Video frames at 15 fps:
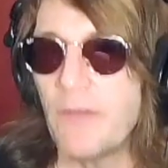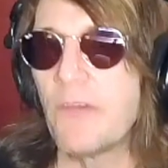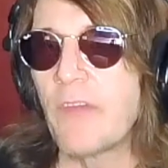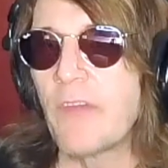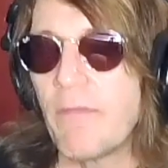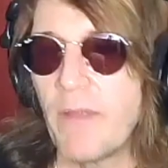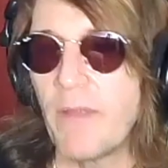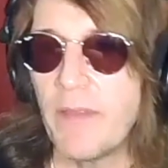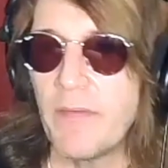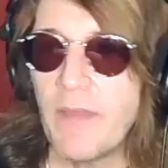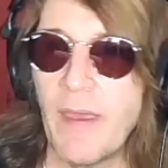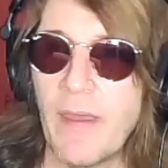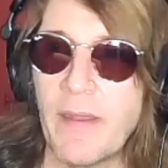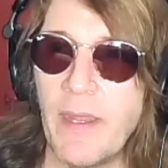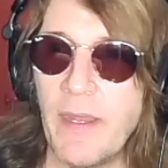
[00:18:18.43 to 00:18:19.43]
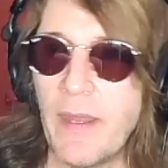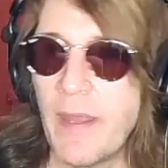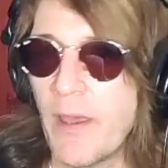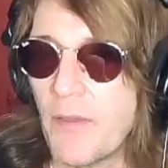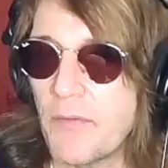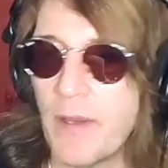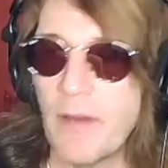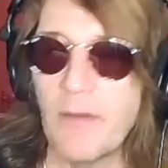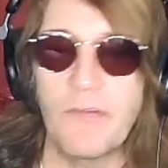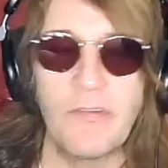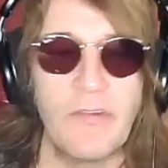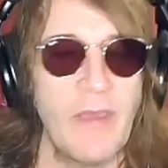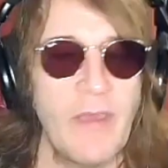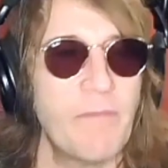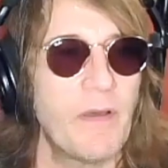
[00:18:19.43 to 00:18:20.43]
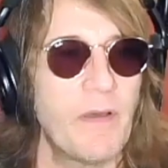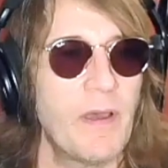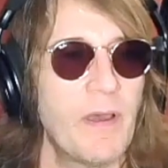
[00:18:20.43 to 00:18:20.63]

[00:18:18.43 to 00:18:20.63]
stuff like that, getting out there and stuff,